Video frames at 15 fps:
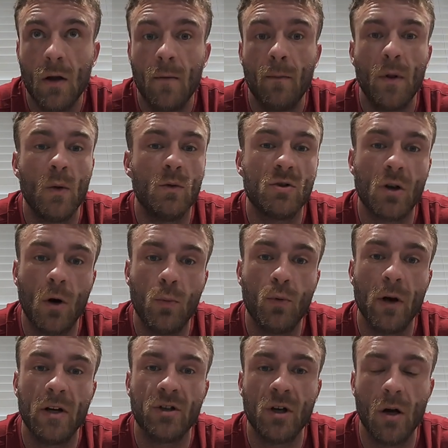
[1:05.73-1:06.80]
But there was no
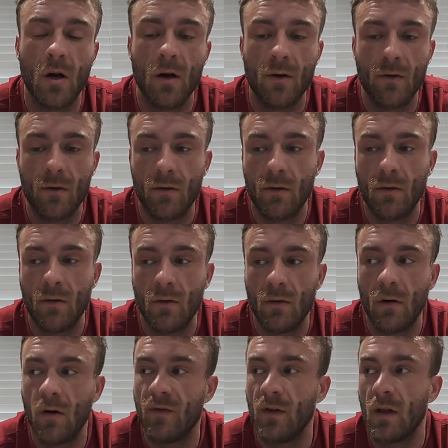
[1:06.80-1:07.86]
pressure,
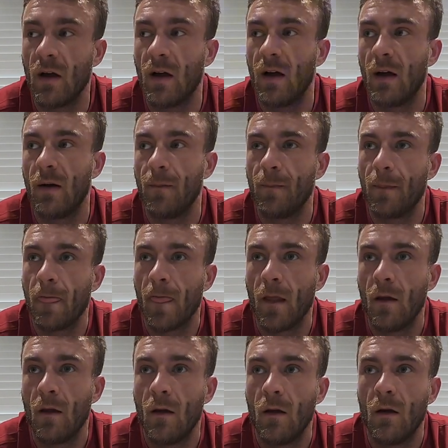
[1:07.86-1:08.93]
nothing like that.
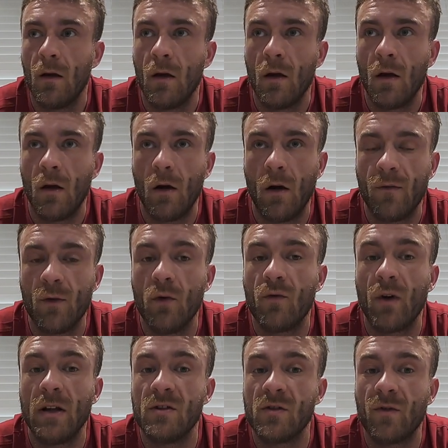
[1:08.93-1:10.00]
A few
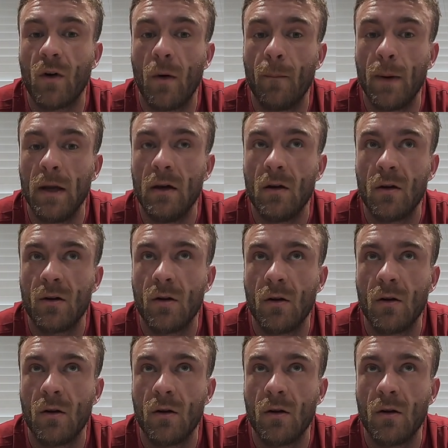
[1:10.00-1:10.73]
friends have competed,